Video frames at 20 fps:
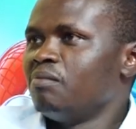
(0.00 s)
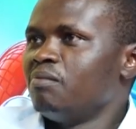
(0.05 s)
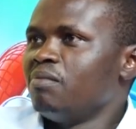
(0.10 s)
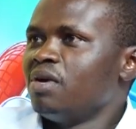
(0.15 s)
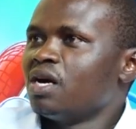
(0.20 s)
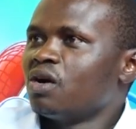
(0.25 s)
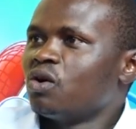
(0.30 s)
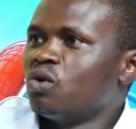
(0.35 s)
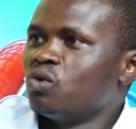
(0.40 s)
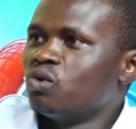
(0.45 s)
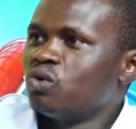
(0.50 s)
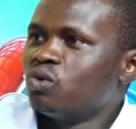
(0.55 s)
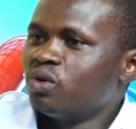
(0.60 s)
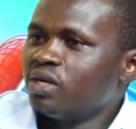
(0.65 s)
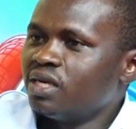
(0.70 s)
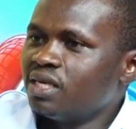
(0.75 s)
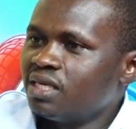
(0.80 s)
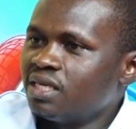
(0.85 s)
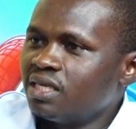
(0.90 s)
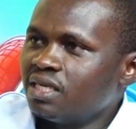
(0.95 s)
miaka undu
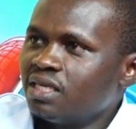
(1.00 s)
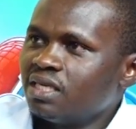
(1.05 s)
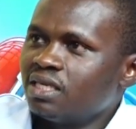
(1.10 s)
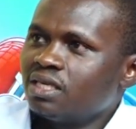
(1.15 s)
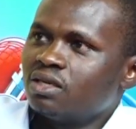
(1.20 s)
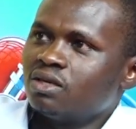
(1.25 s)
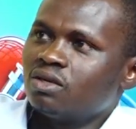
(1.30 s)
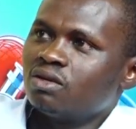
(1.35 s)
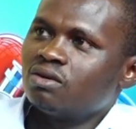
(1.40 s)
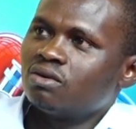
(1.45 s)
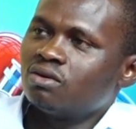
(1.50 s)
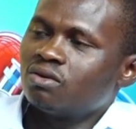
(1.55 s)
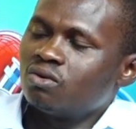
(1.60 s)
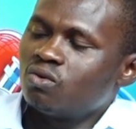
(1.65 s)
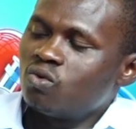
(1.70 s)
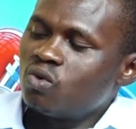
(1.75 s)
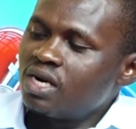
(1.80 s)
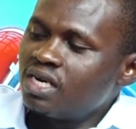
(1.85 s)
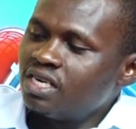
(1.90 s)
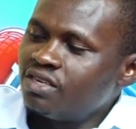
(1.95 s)
yende
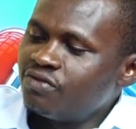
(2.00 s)
kwa